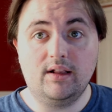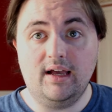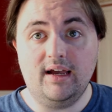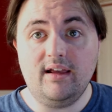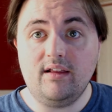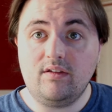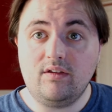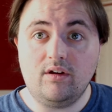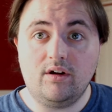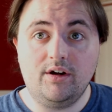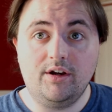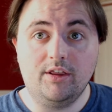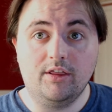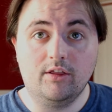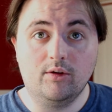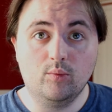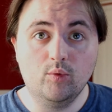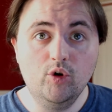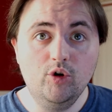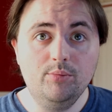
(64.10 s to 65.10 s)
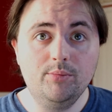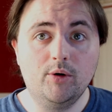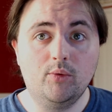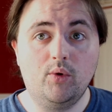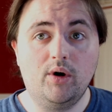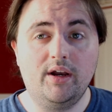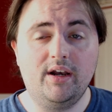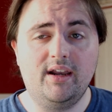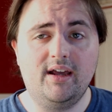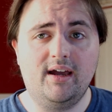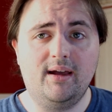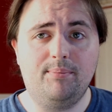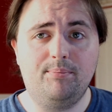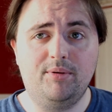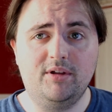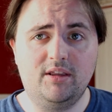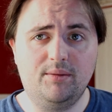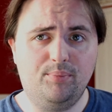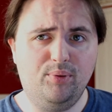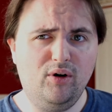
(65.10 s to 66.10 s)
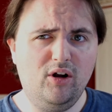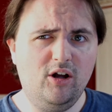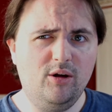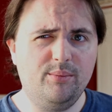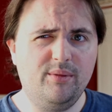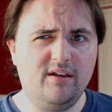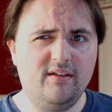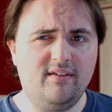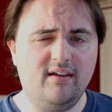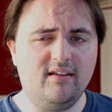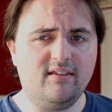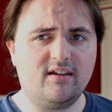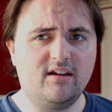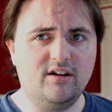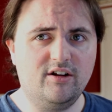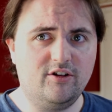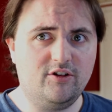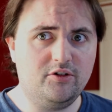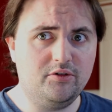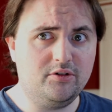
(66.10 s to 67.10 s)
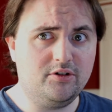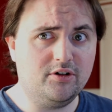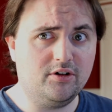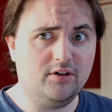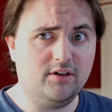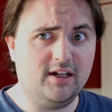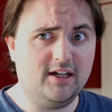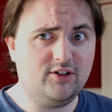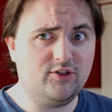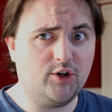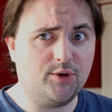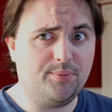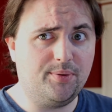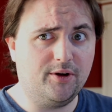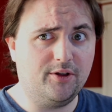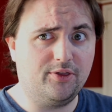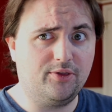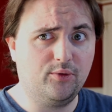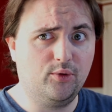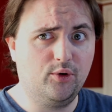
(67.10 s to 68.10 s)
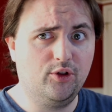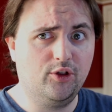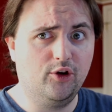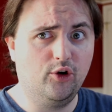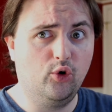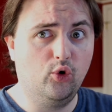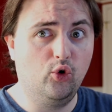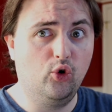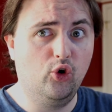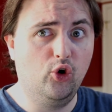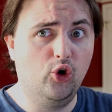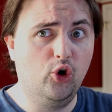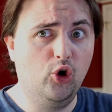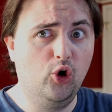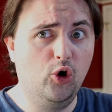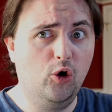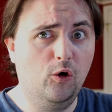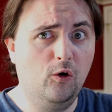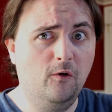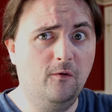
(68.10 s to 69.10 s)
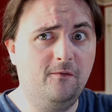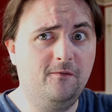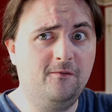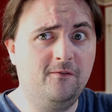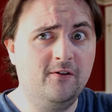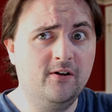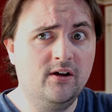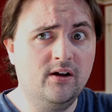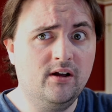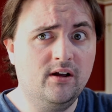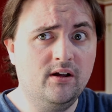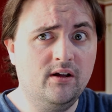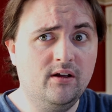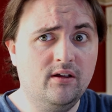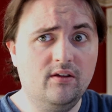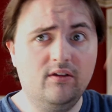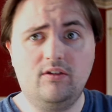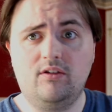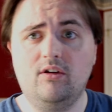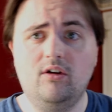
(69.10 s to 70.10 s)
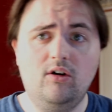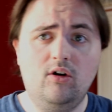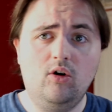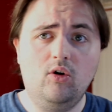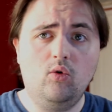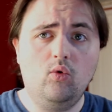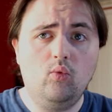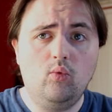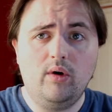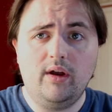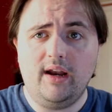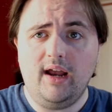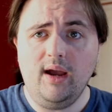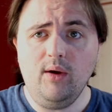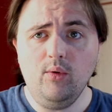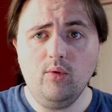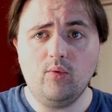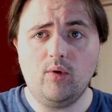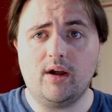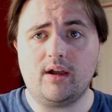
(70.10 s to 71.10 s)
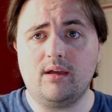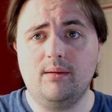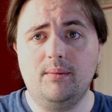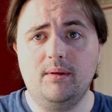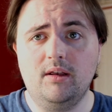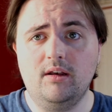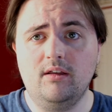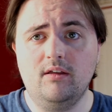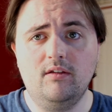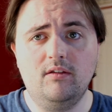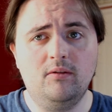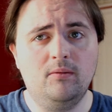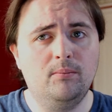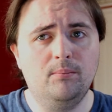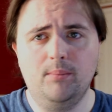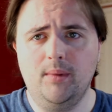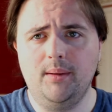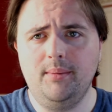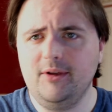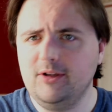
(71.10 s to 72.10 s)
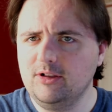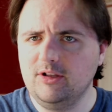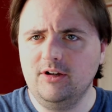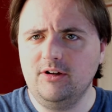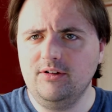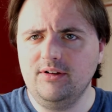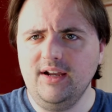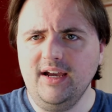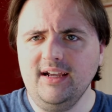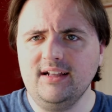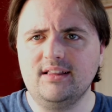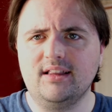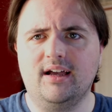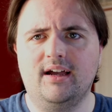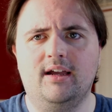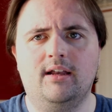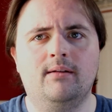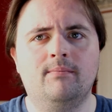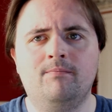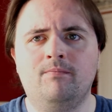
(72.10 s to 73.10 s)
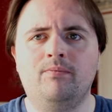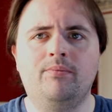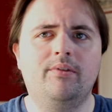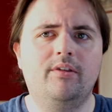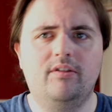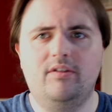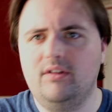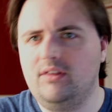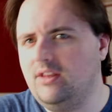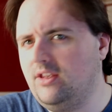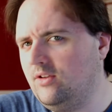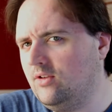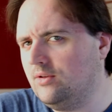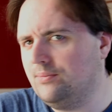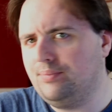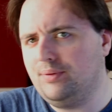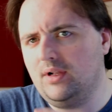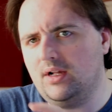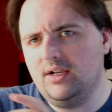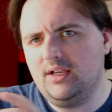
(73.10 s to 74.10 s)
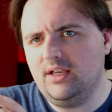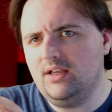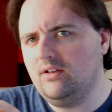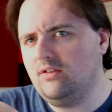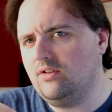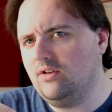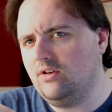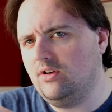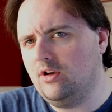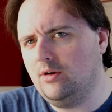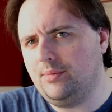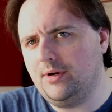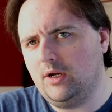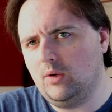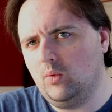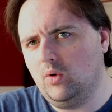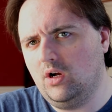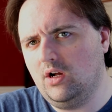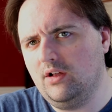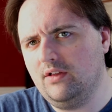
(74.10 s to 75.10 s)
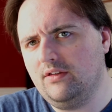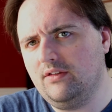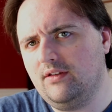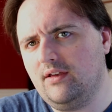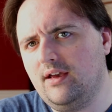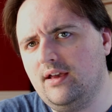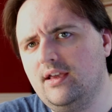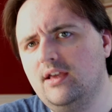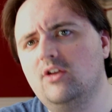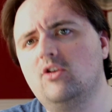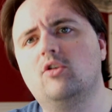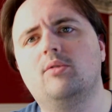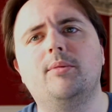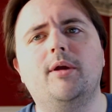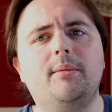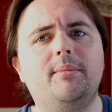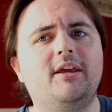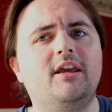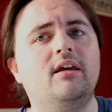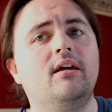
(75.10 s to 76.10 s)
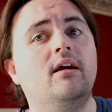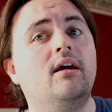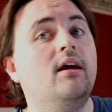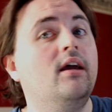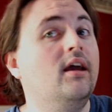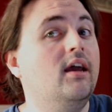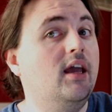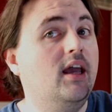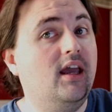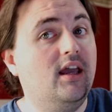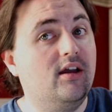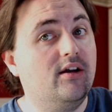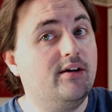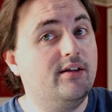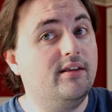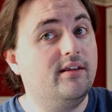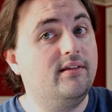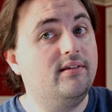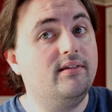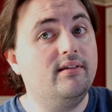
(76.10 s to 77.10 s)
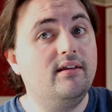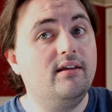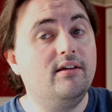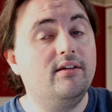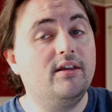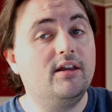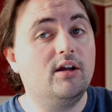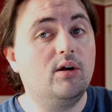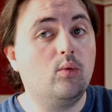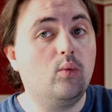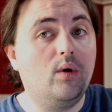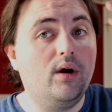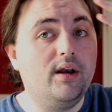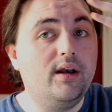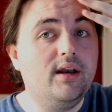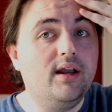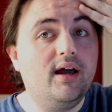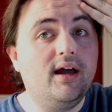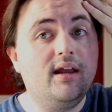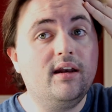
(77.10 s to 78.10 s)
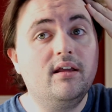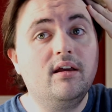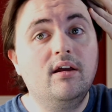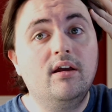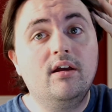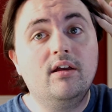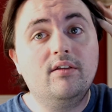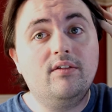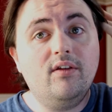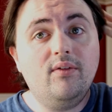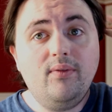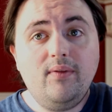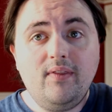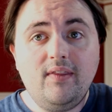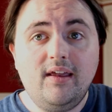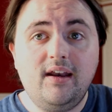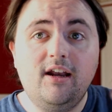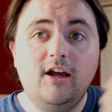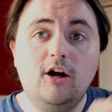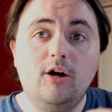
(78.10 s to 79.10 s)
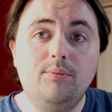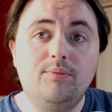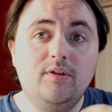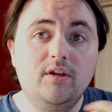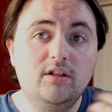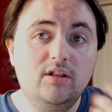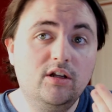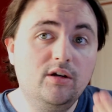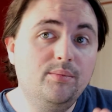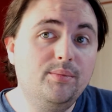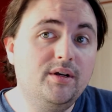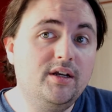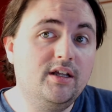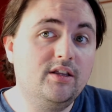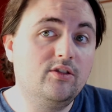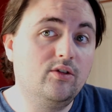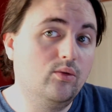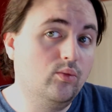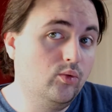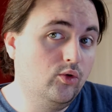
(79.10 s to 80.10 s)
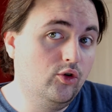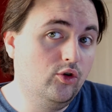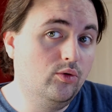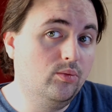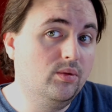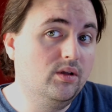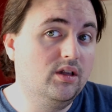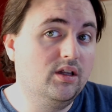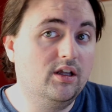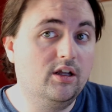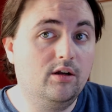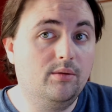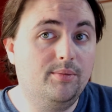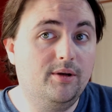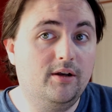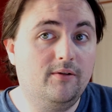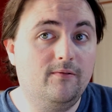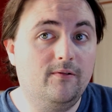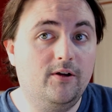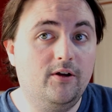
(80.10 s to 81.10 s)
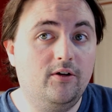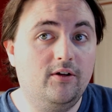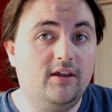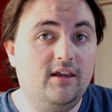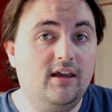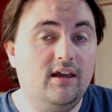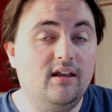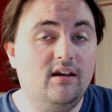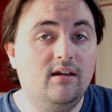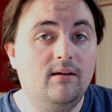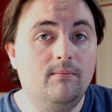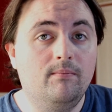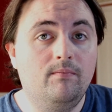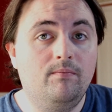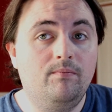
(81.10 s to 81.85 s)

lights on in the room and whatnot, but the problem is that's gonna shoot your electric bill through the roof. So what I would recommend is maybe a little nightlight, something you could plug into a nearby wall socket or maybe hang on the ceiling or whatnot, something that helps illuminate the room a little bit for your kid.